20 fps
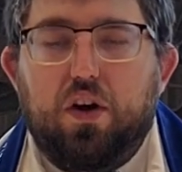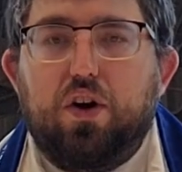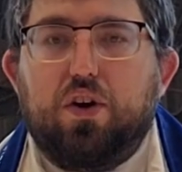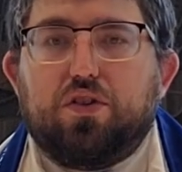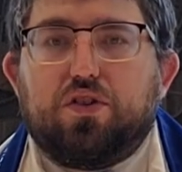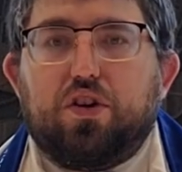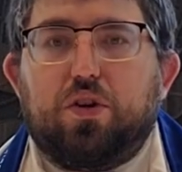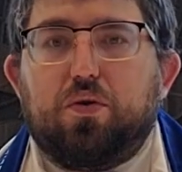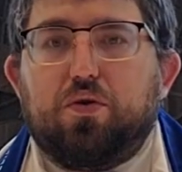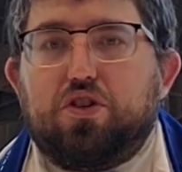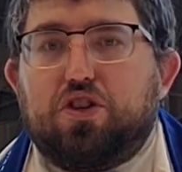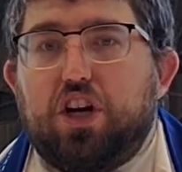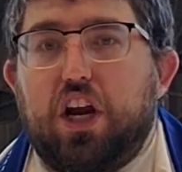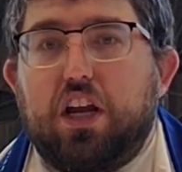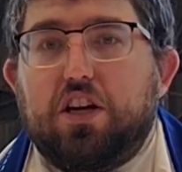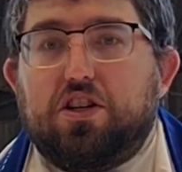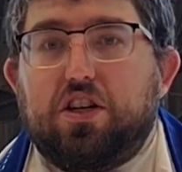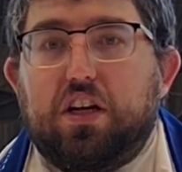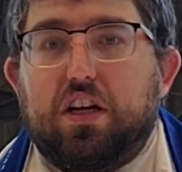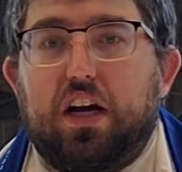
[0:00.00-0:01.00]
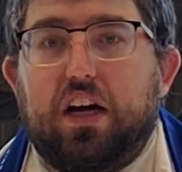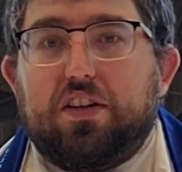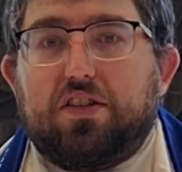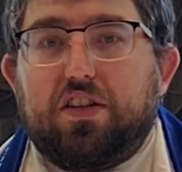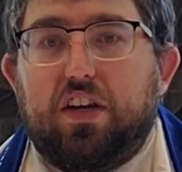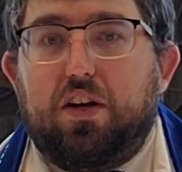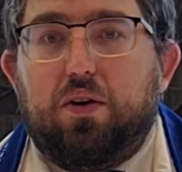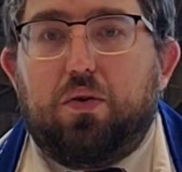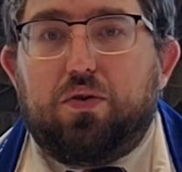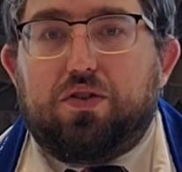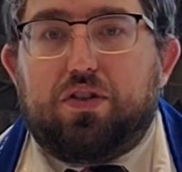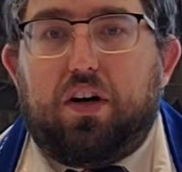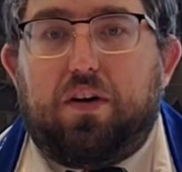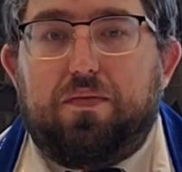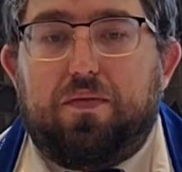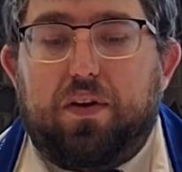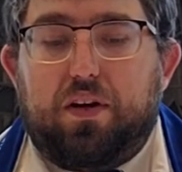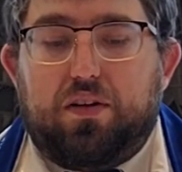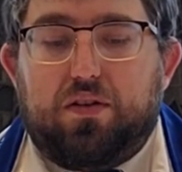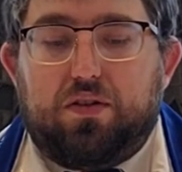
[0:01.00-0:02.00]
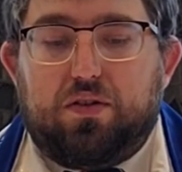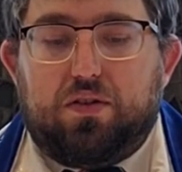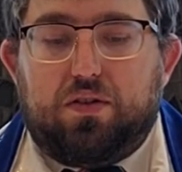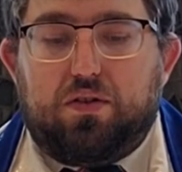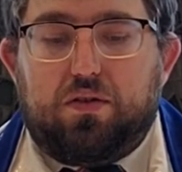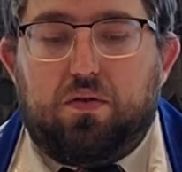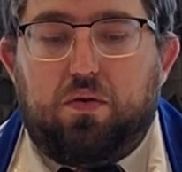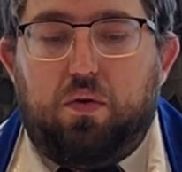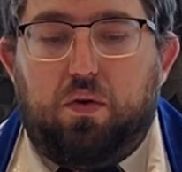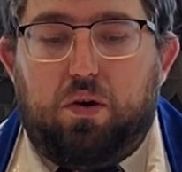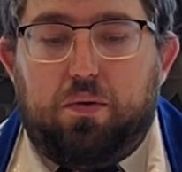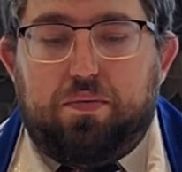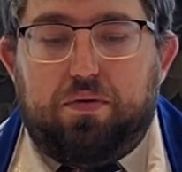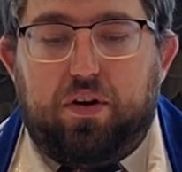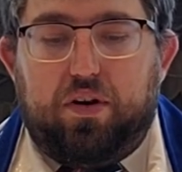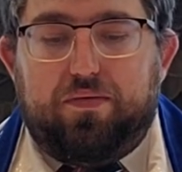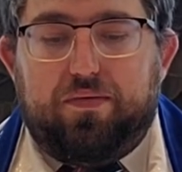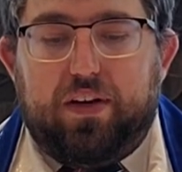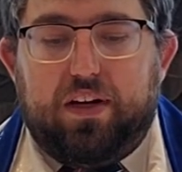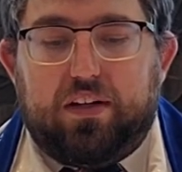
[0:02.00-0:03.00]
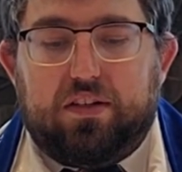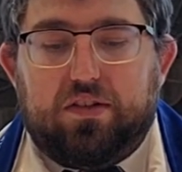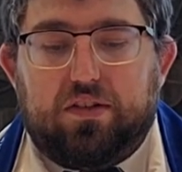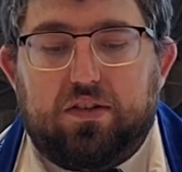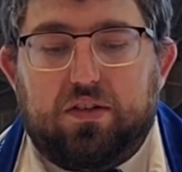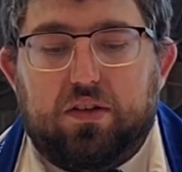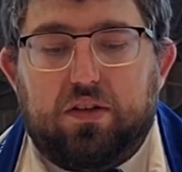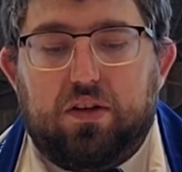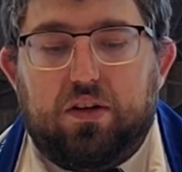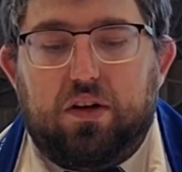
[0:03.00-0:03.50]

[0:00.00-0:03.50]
So changing a single suffix or prefix,